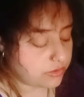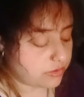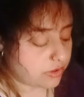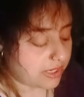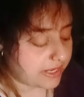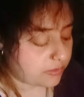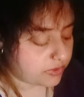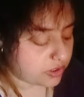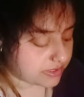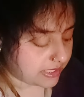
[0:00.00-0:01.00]
you're like with
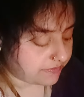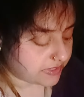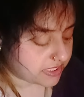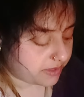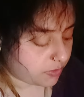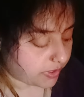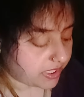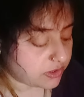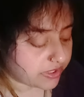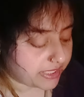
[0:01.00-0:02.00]
your self-esteem,
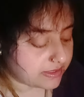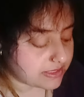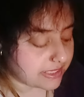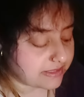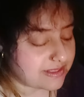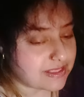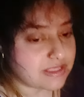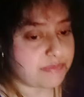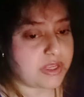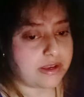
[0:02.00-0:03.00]
okay? You get this, like this is
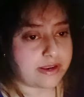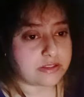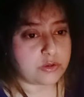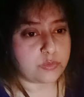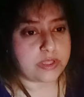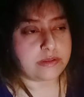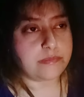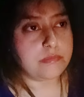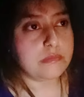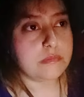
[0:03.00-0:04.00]
something connected with
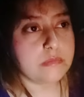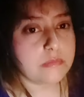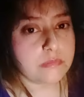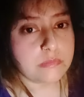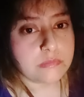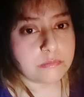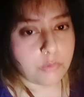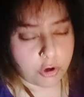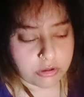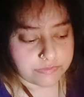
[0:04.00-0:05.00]

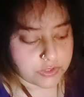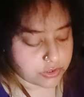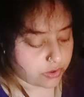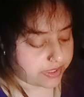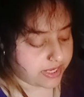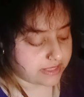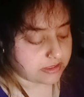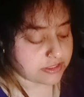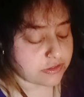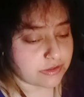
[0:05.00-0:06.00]
moral of the story, and
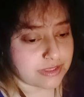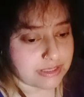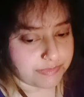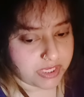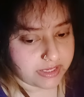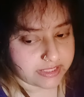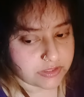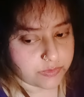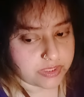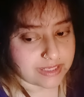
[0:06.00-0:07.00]
this is also something
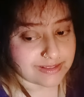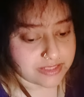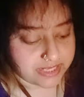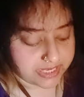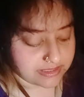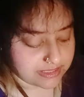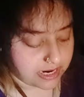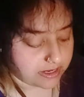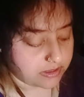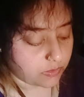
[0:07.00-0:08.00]
connected with that's taking
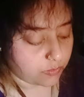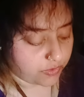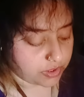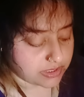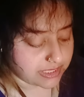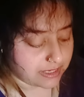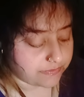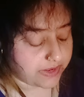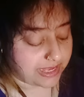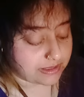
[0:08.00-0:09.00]
stand for yourself
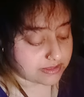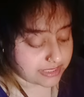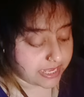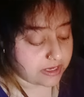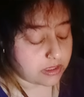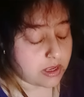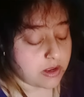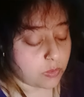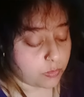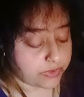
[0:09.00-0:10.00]
and staying
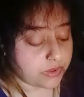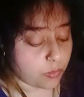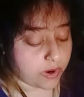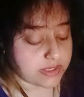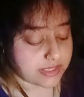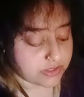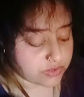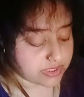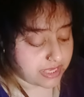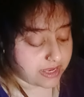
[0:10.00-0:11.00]
with the words that you
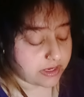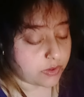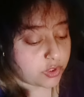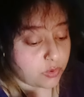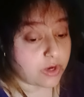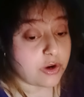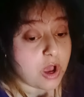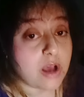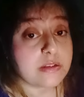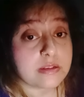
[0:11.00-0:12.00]
said. You are
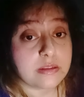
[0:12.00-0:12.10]
not,